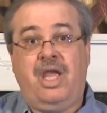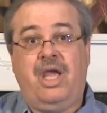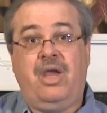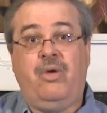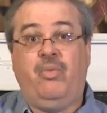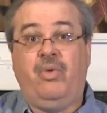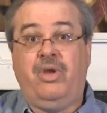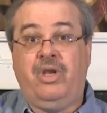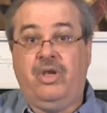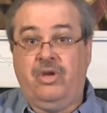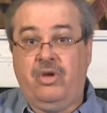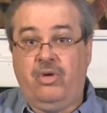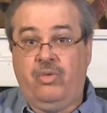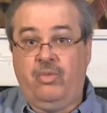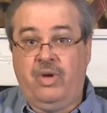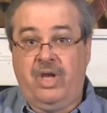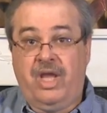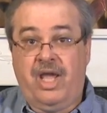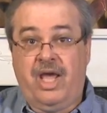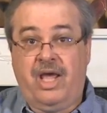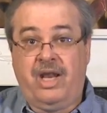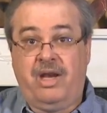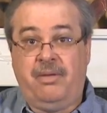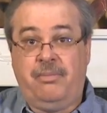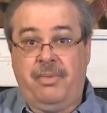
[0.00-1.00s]
and we knew we
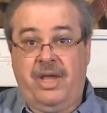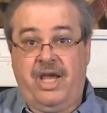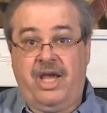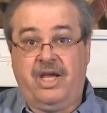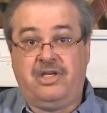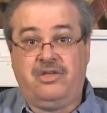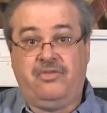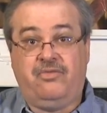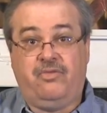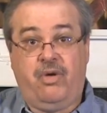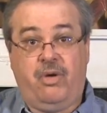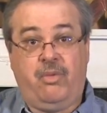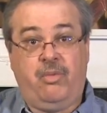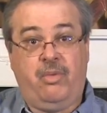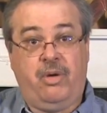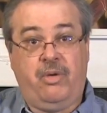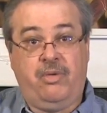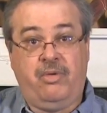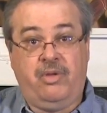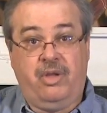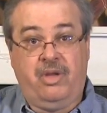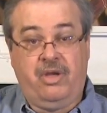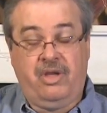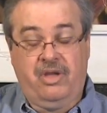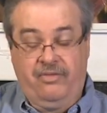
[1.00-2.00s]
had a match of what we
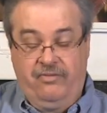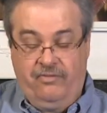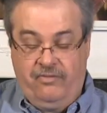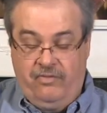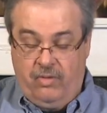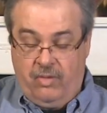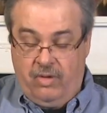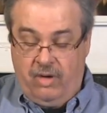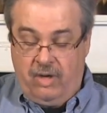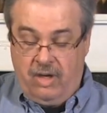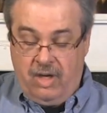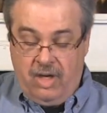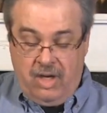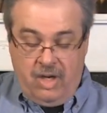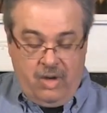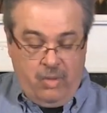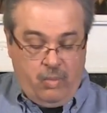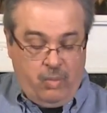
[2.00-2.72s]
were looking for.